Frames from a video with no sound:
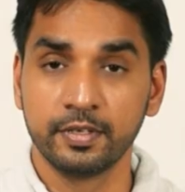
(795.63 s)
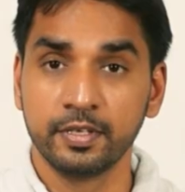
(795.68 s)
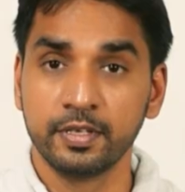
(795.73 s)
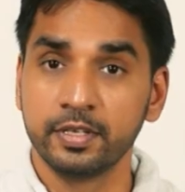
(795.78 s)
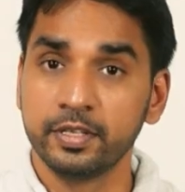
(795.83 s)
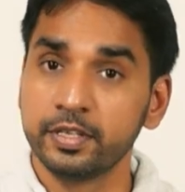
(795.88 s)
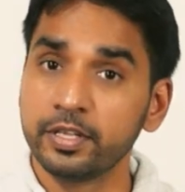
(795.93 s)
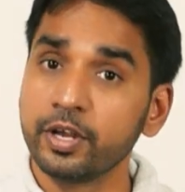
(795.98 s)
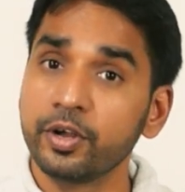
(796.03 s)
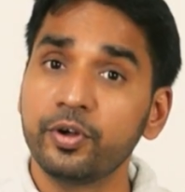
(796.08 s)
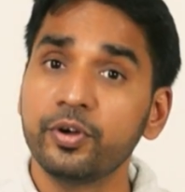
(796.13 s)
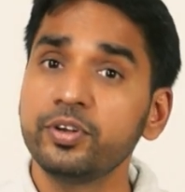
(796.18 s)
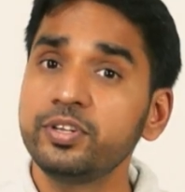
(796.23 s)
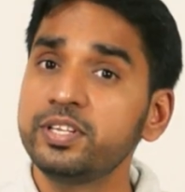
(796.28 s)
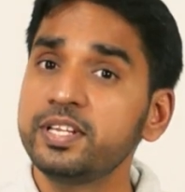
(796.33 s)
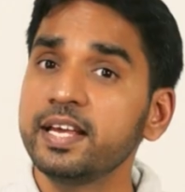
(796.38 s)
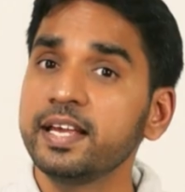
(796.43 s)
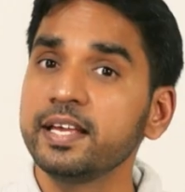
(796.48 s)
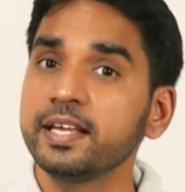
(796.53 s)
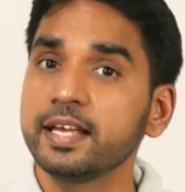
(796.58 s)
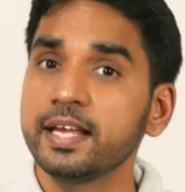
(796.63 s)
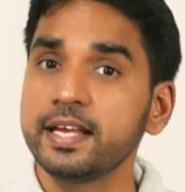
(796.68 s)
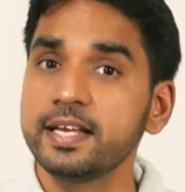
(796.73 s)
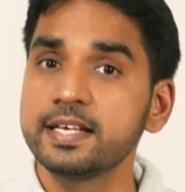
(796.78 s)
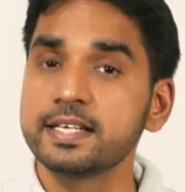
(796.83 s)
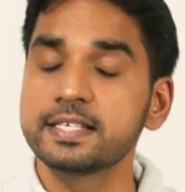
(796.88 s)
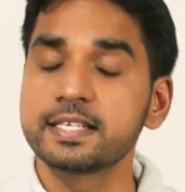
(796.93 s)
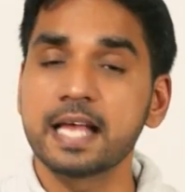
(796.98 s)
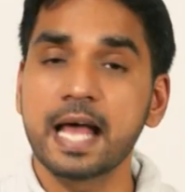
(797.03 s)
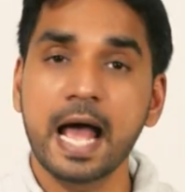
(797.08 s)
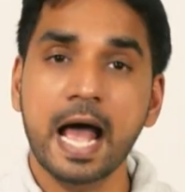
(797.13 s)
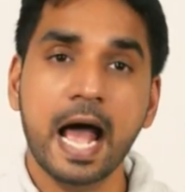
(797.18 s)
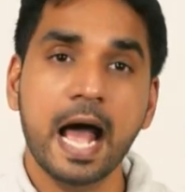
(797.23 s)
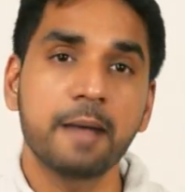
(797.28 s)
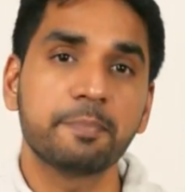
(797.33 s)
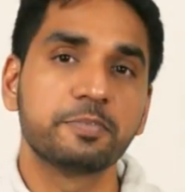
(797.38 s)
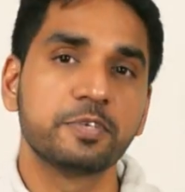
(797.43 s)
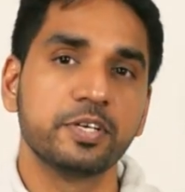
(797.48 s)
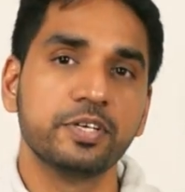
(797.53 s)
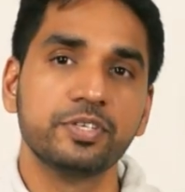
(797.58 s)
The good thing is
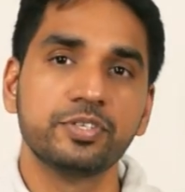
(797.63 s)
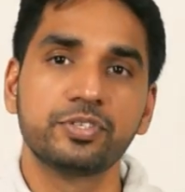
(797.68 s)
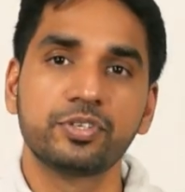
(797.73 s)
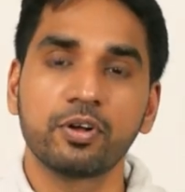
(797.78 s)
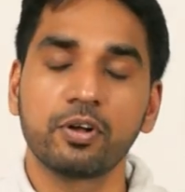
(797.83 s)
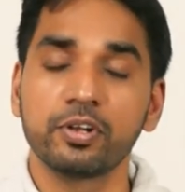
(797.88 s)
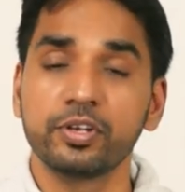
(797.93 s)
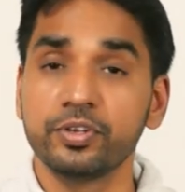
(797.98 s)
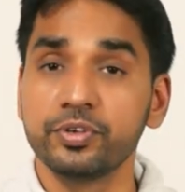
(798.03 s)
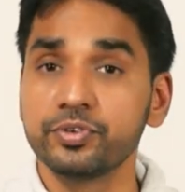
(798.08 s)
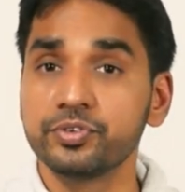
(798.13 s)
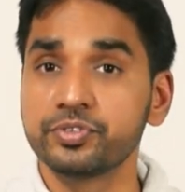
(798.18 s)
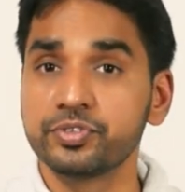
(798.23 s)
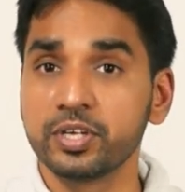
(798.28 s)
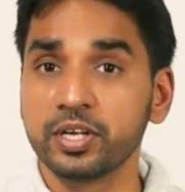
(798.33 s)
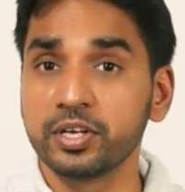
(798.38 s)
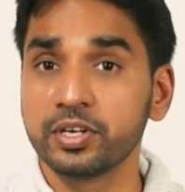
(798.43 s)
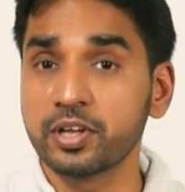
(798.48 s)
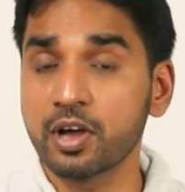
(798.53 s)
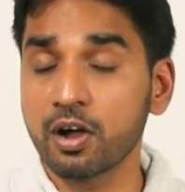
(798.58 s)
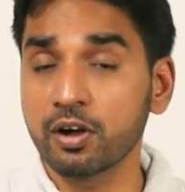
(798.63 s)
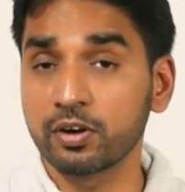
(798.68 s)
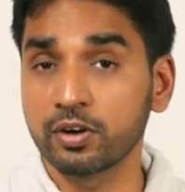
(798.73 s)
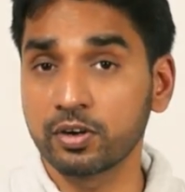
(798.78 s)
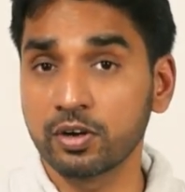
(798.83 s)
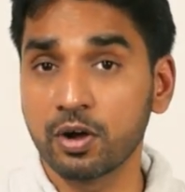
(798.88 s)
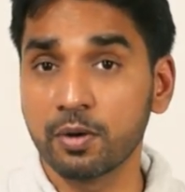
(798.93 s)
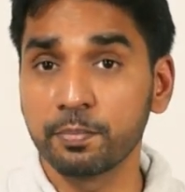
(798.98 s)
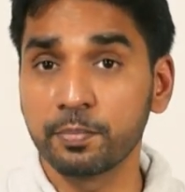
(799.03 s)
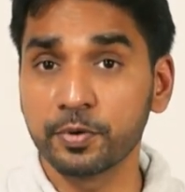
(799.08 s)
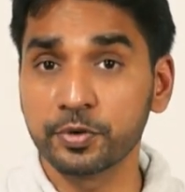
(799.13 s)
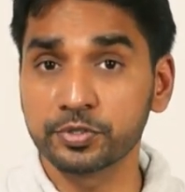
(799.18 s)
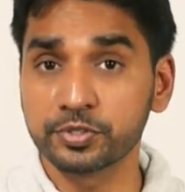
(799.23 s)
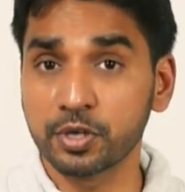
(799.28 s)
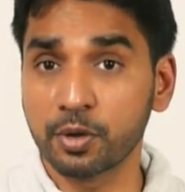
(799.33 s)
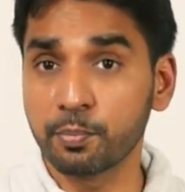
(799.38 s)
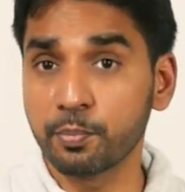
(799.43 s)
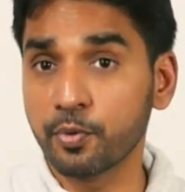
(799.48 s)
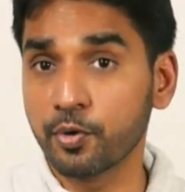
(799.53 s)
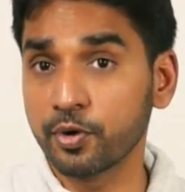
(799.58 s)
apps installed using Docker Compose
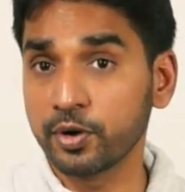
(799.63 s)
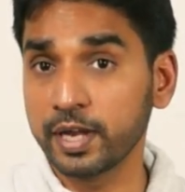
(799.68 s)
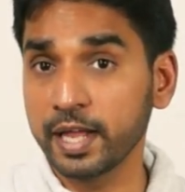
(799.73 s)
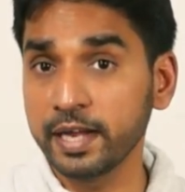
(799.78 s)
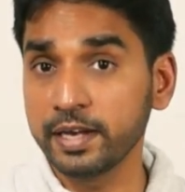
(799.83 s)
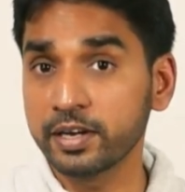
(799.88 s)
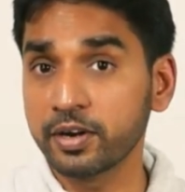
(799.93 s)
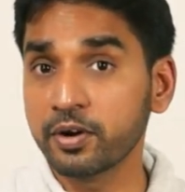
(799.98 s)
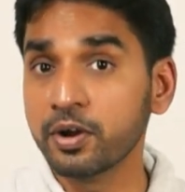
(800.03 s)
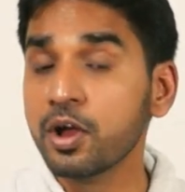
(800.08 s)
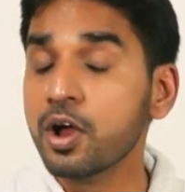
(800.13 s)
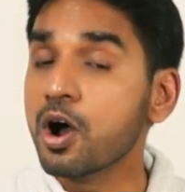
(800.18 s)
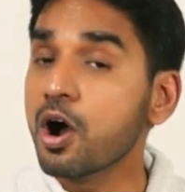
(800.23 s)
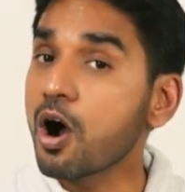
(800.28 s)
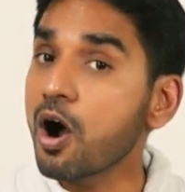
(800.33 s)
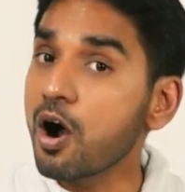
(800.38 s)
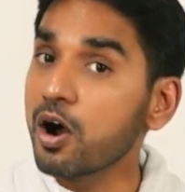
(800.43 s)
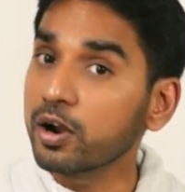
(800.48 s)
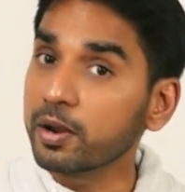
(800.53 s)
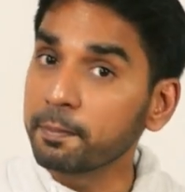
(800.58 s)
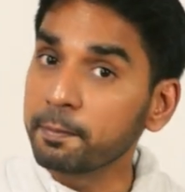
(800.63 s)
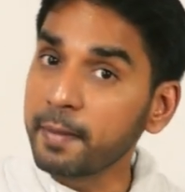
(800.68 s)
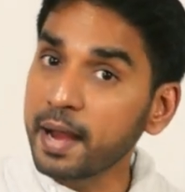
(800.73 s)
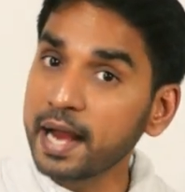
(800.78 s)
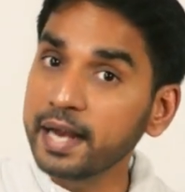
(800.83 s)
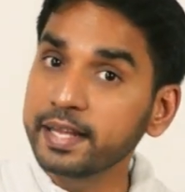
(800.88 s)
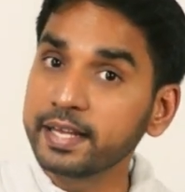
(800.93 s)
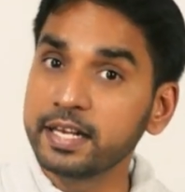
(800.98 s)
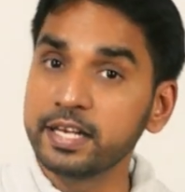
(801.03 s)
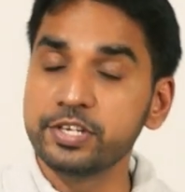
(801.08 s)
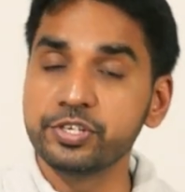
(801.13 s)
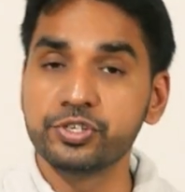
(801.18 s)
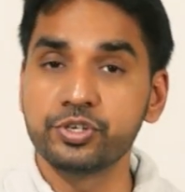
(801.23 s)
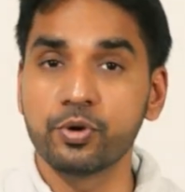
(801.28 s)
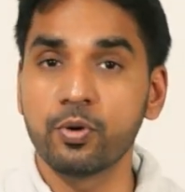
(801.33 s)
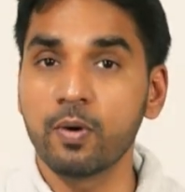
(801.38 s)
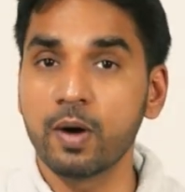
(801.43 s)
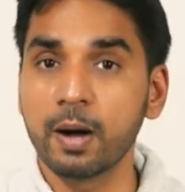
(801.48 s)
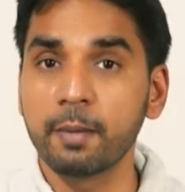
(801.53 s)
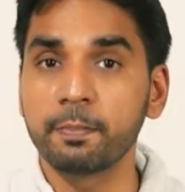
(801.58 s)
on Portainer automatically
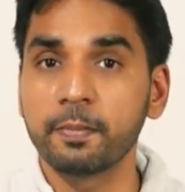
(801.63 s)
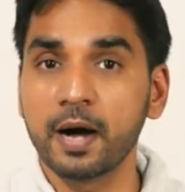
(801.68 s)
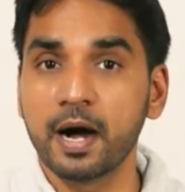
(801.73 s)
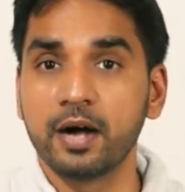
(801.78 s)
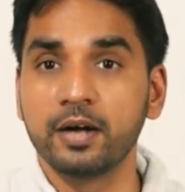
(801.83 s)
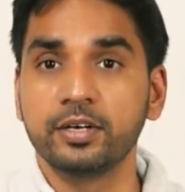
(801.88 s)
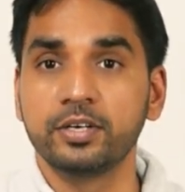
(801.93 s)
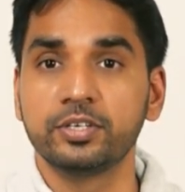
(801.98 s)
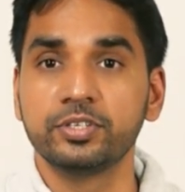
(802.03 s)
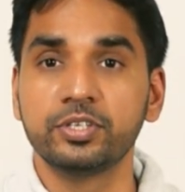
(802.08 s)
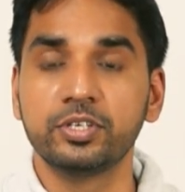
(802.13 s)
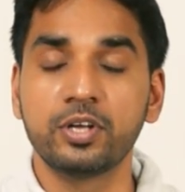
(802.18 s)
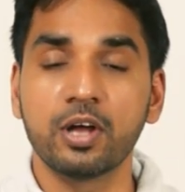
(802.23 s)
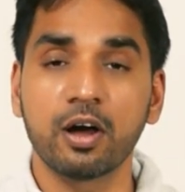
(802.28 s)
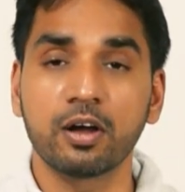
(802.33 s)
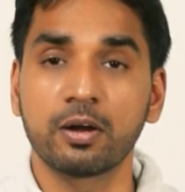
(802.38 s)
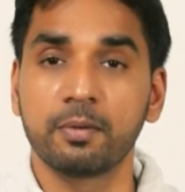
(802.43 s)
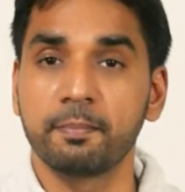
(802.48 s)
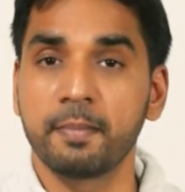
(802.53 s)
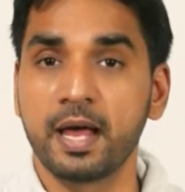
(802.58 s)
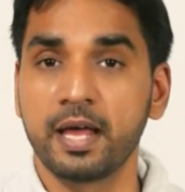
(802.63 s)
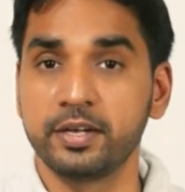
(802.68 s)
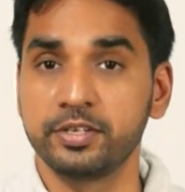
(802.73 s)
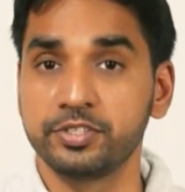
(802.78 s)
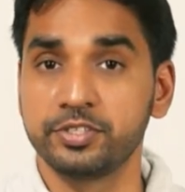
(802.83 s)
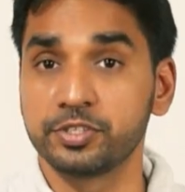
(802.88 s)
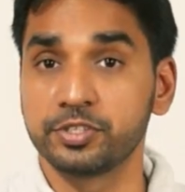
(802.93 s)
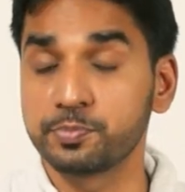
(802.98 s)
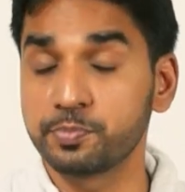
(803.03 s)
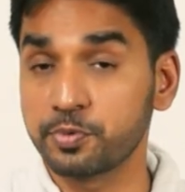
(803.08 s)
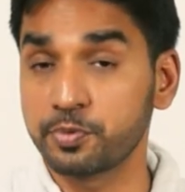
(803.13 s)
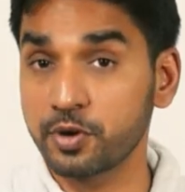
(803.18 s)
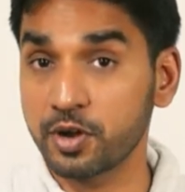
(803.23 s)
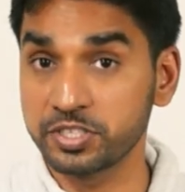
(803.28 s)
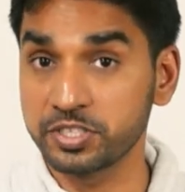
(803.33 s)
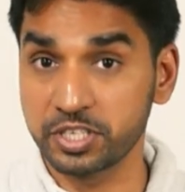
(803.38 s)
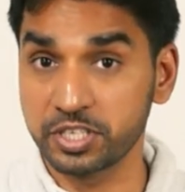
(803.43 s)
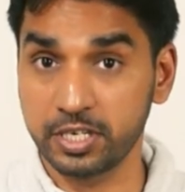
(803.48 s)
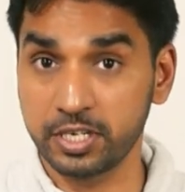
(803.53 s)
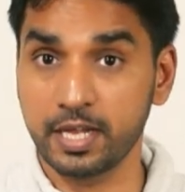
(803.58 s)
show up under the Docker Manager's
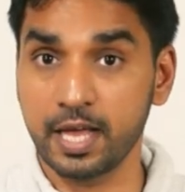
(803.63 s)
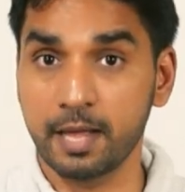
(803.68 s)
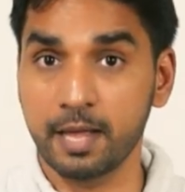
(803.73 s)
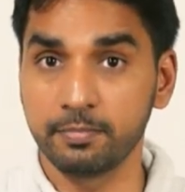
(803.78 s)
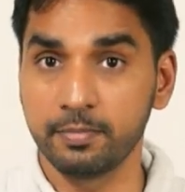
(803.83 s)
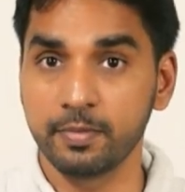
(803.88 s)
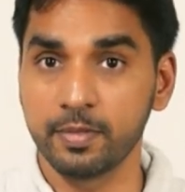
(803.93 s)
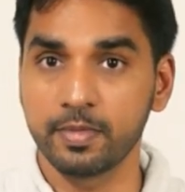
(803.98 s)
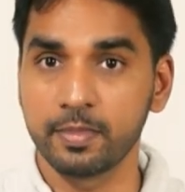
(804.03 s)
project tab.